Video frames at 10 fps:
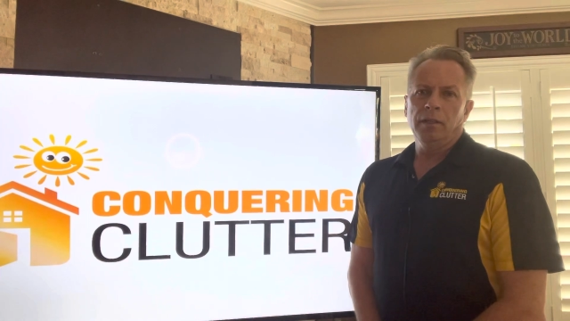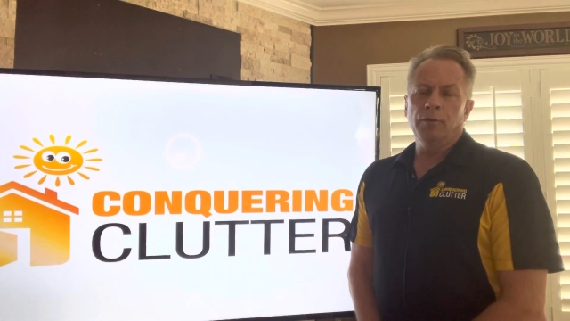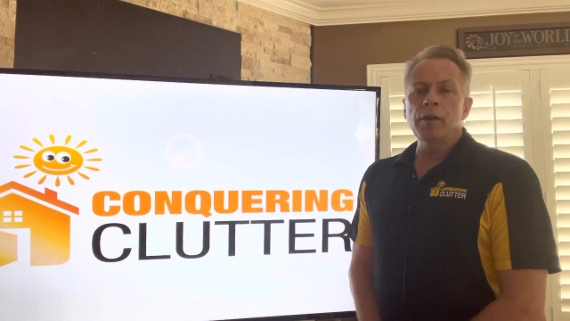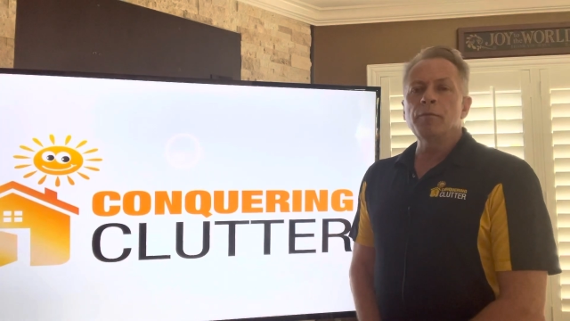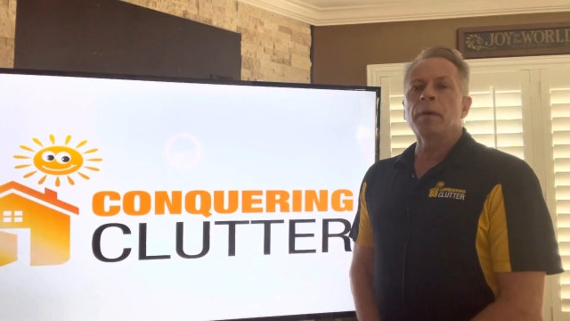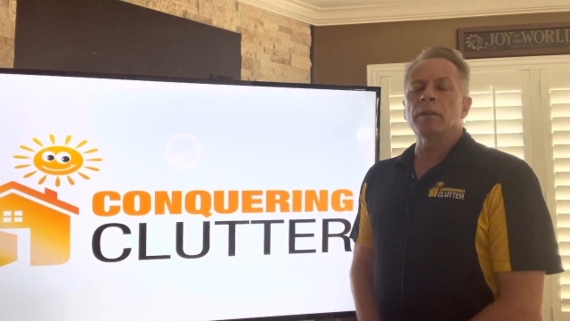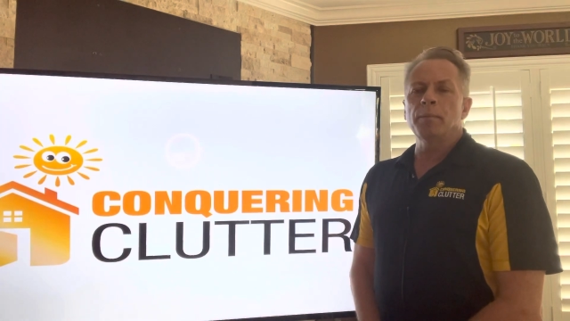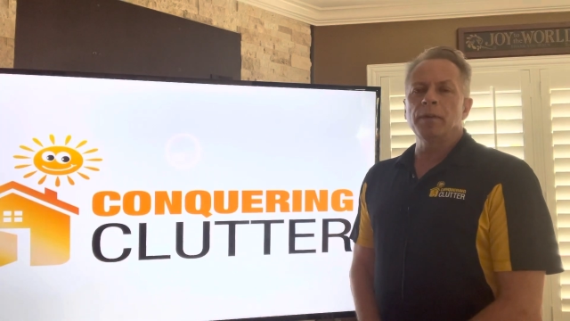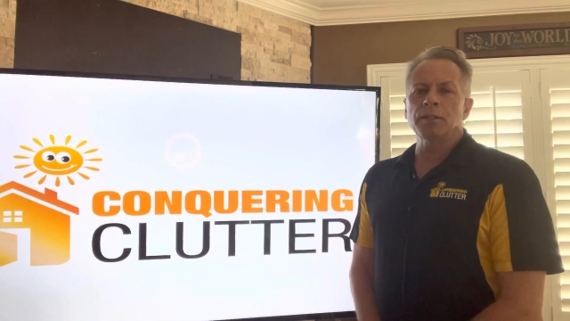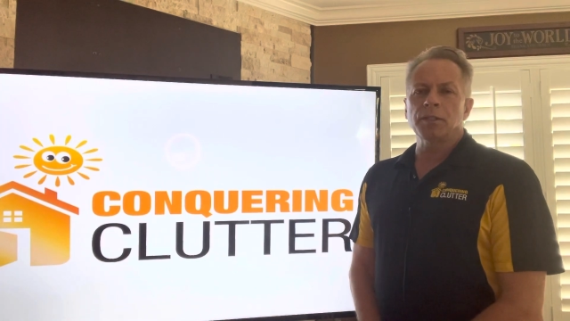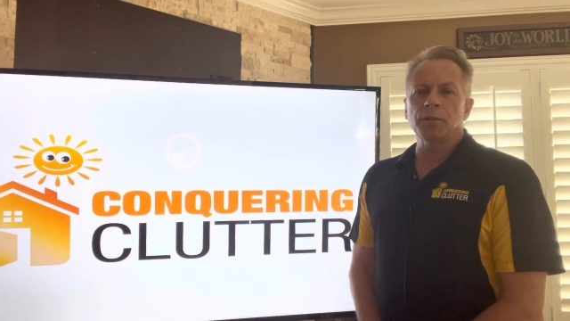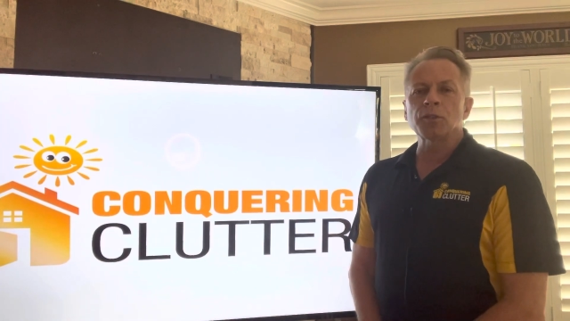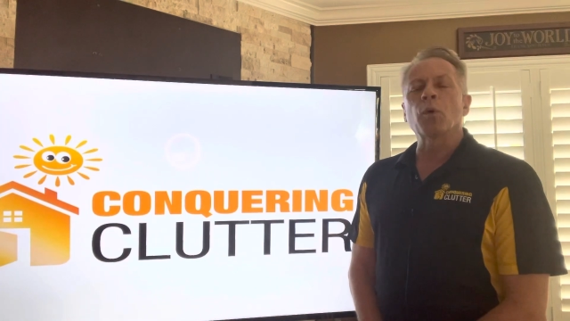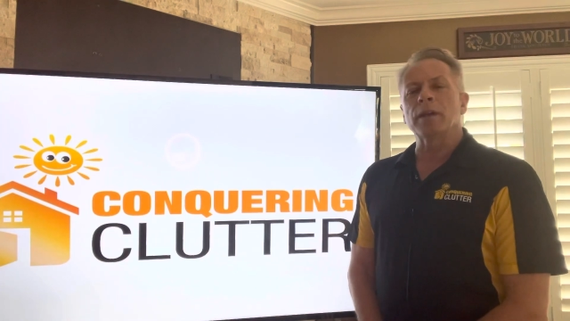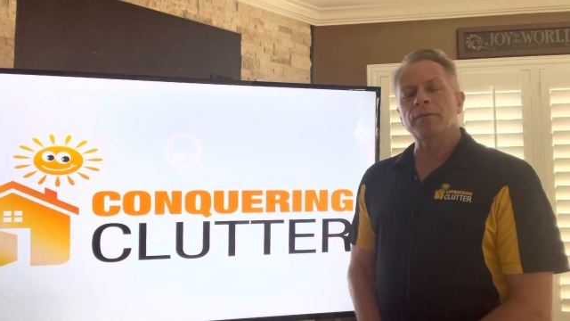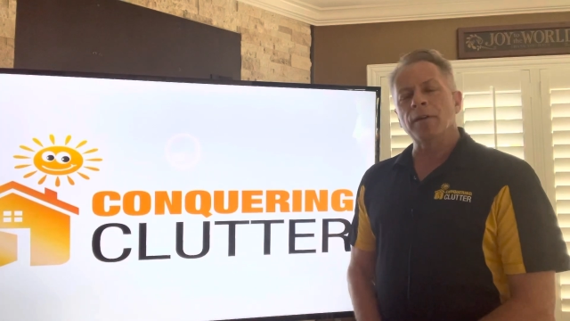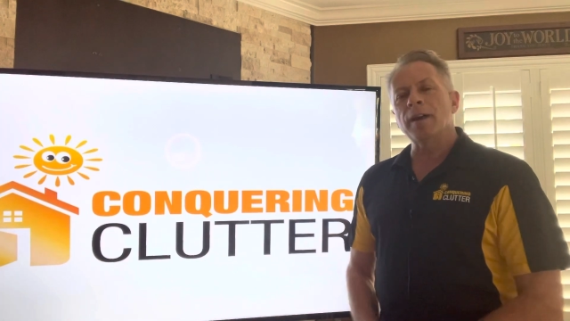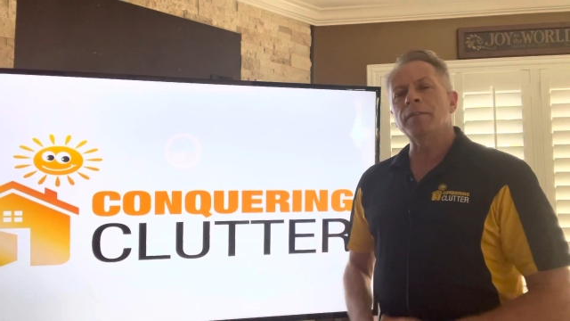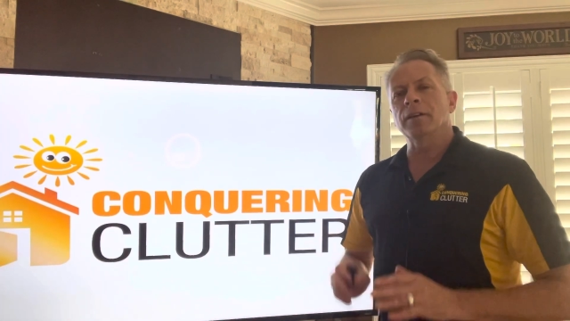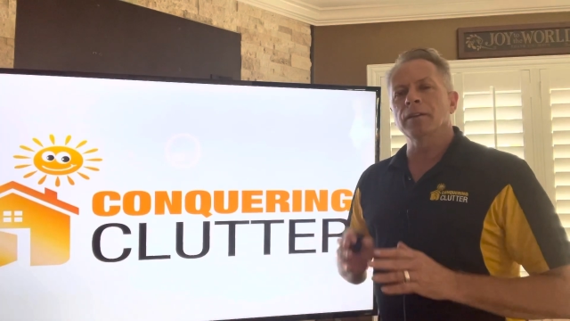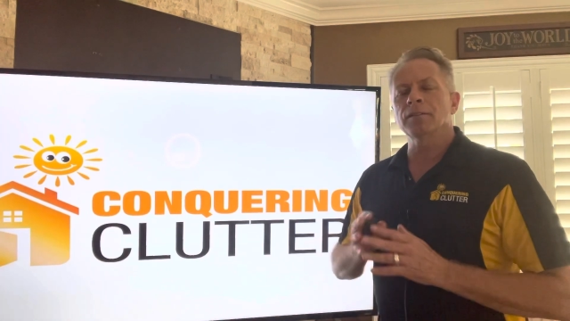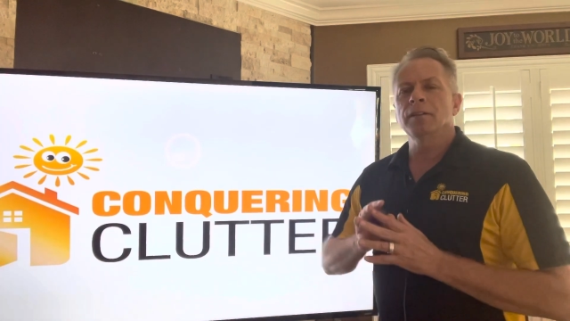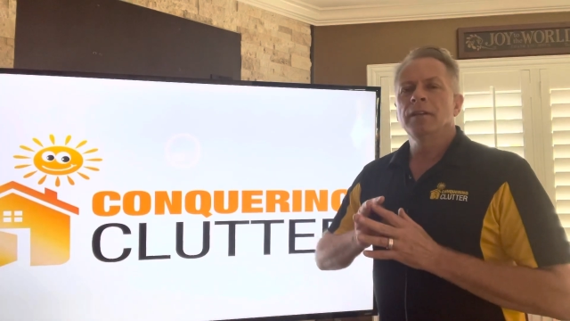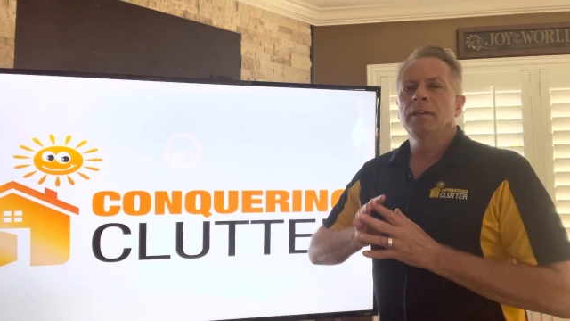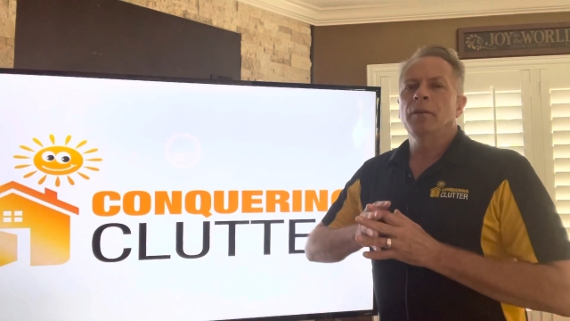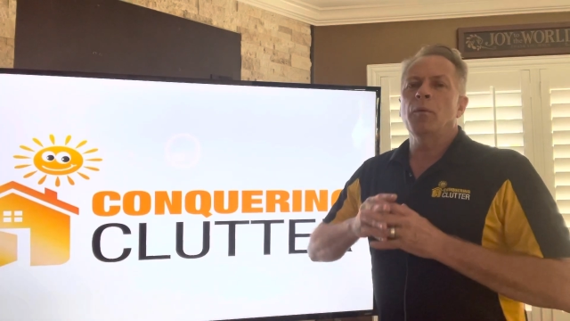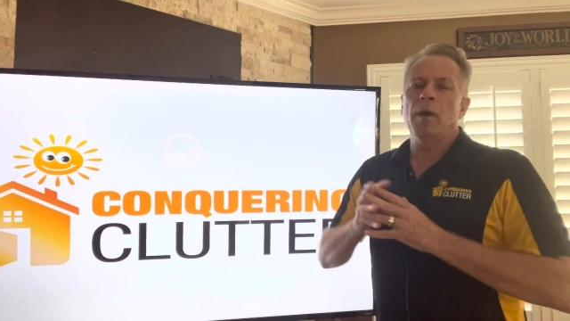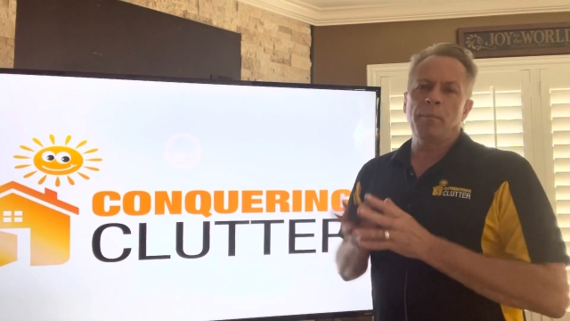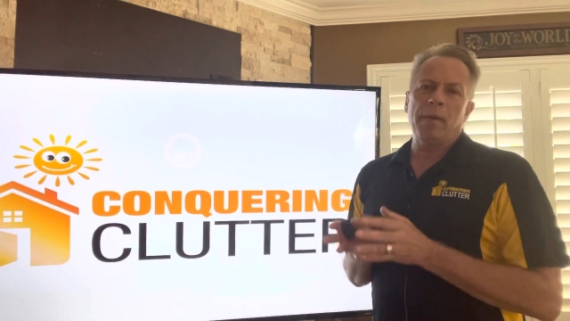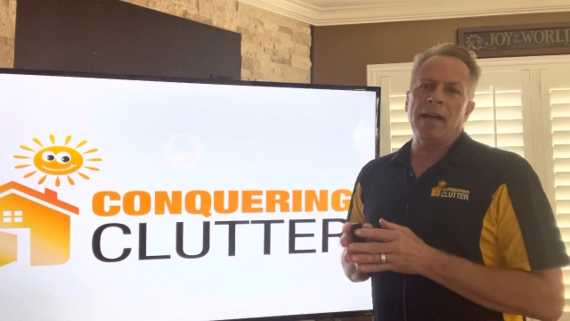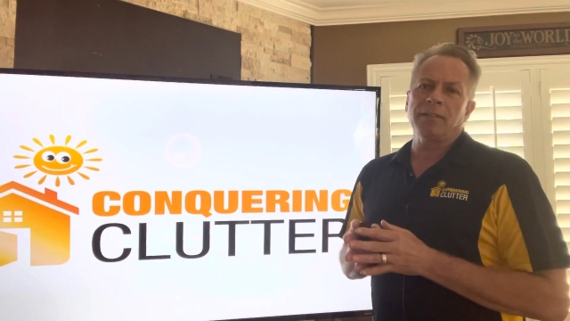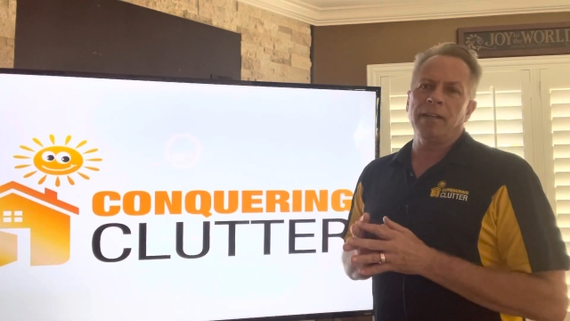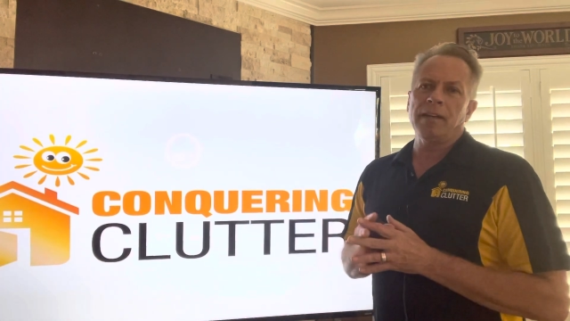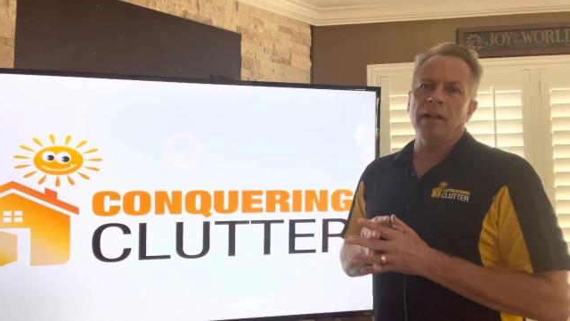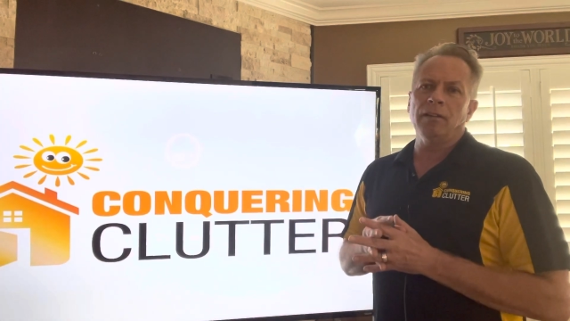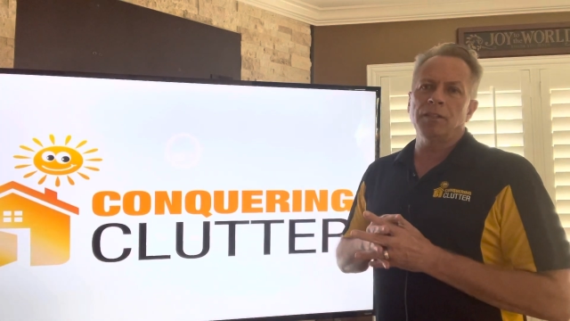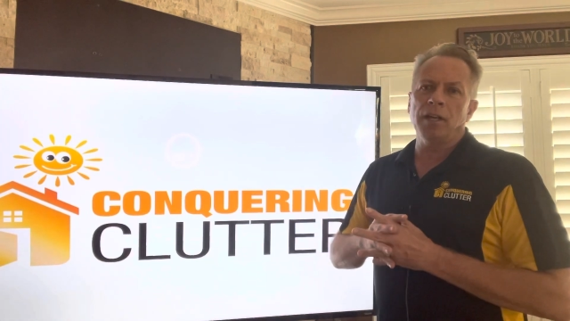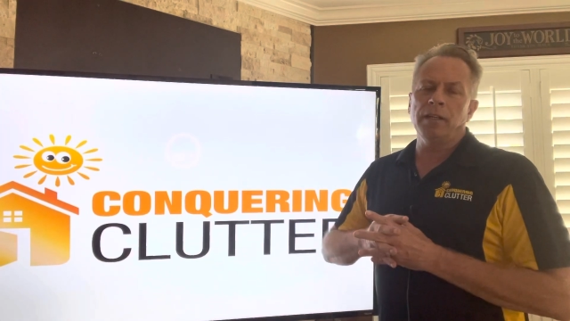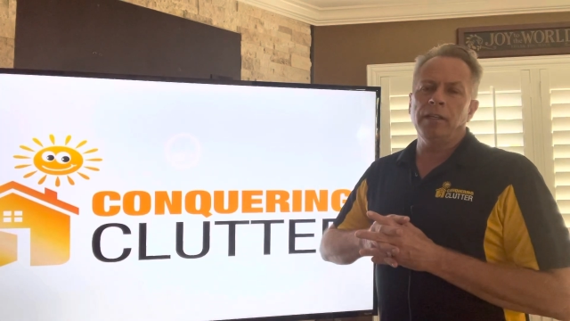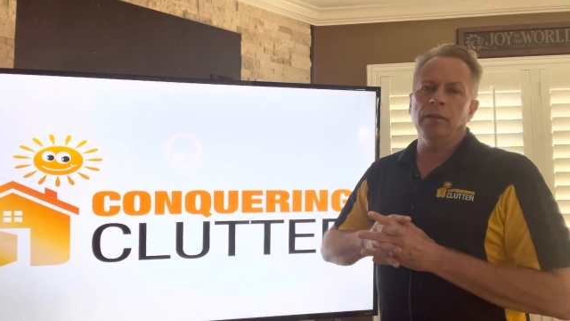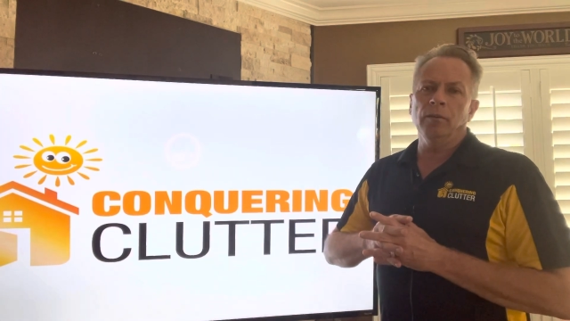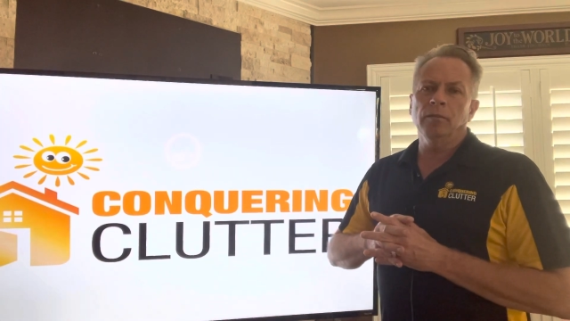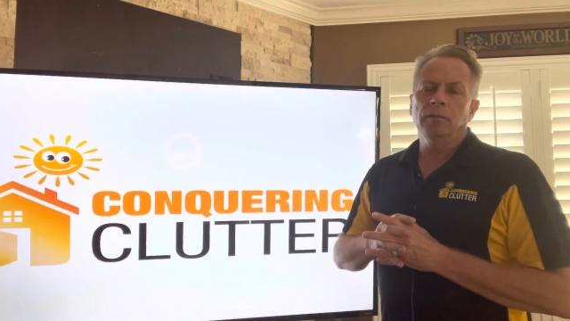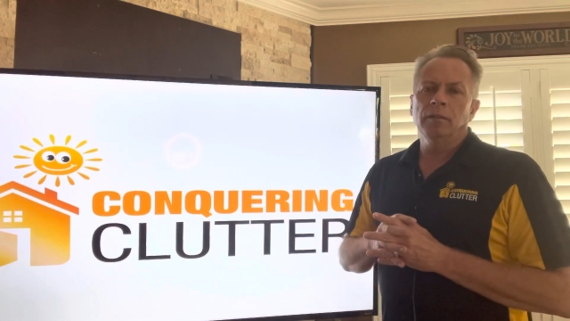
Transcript: We've been in the business for twenty-five years and we want to pass that knowledge on to you.